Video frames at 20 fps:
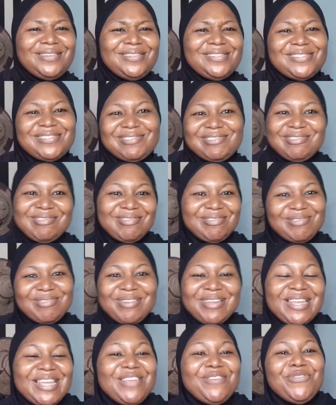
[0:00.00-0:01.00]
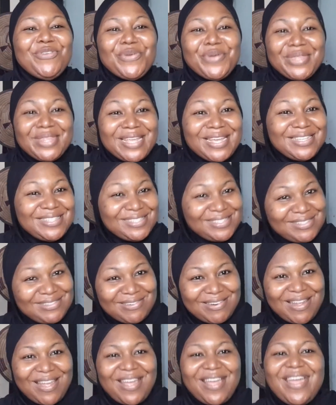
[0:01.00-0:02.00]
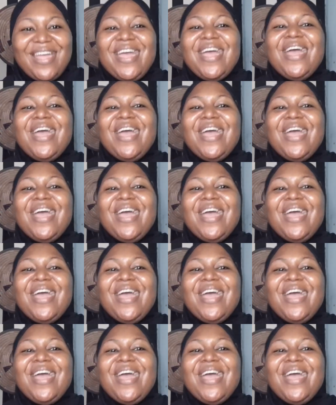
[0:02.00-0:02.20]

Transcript: So if you're in Nigeria,